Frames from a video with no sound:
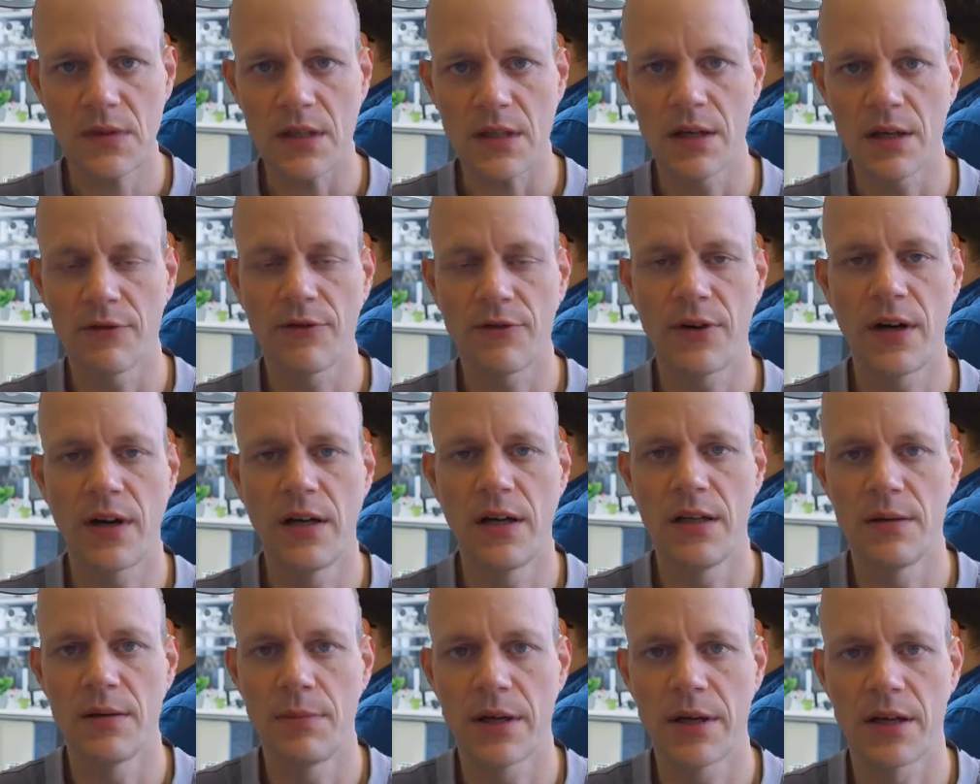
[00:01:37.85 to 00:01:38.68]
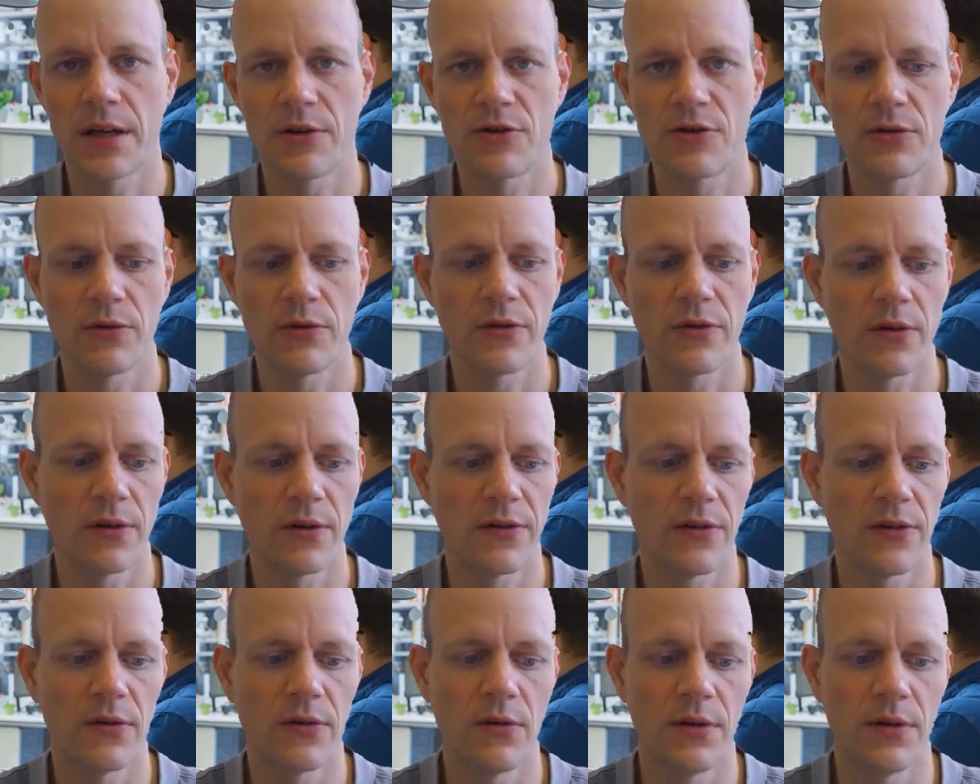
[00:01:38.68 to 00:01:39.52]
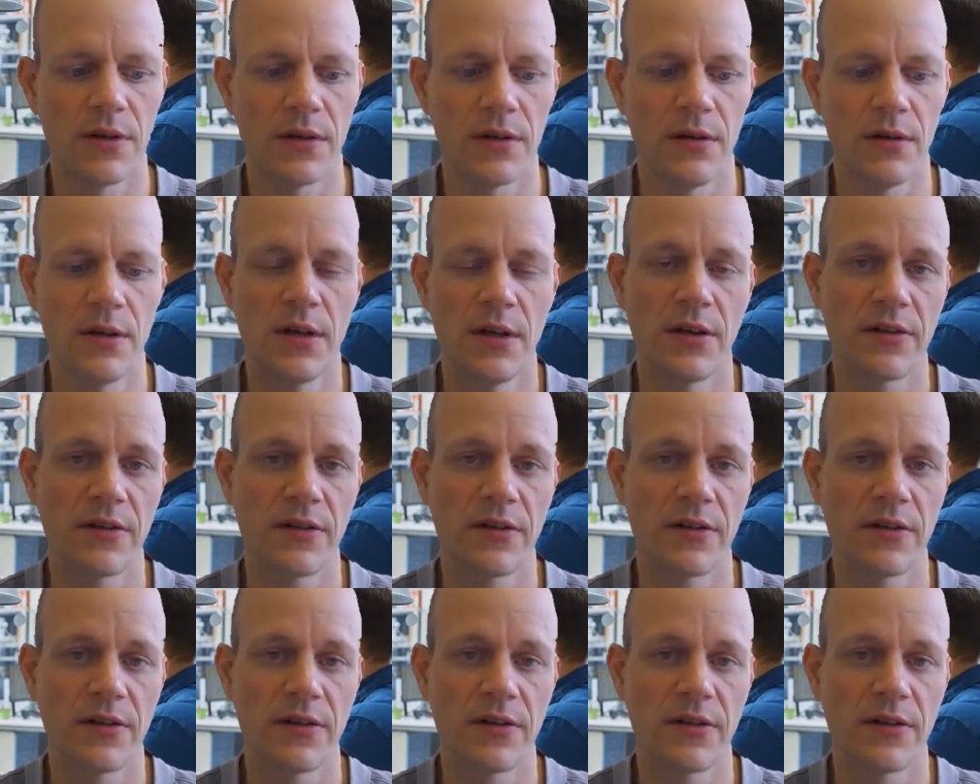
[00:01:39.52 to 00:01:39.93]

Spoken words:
And finally, a big issue is also in